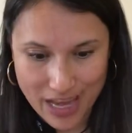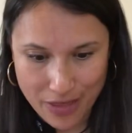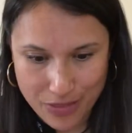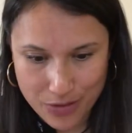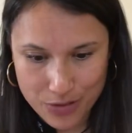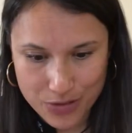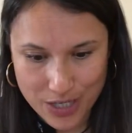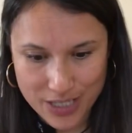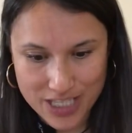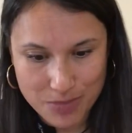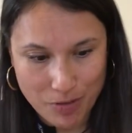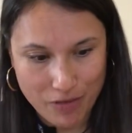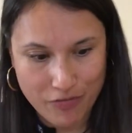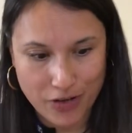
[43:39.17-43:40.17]
Ethical
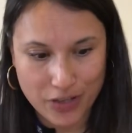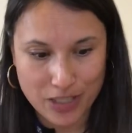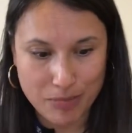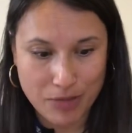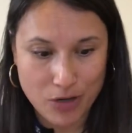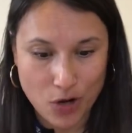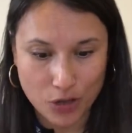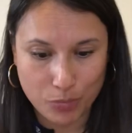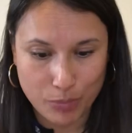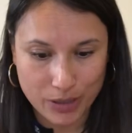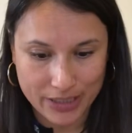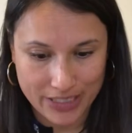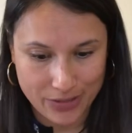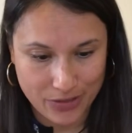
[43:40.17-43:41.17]
studies may fairly be called
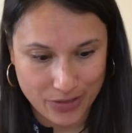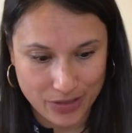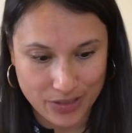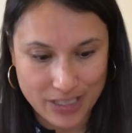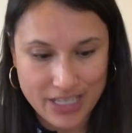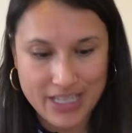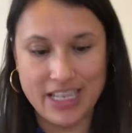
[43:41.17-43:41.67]
political.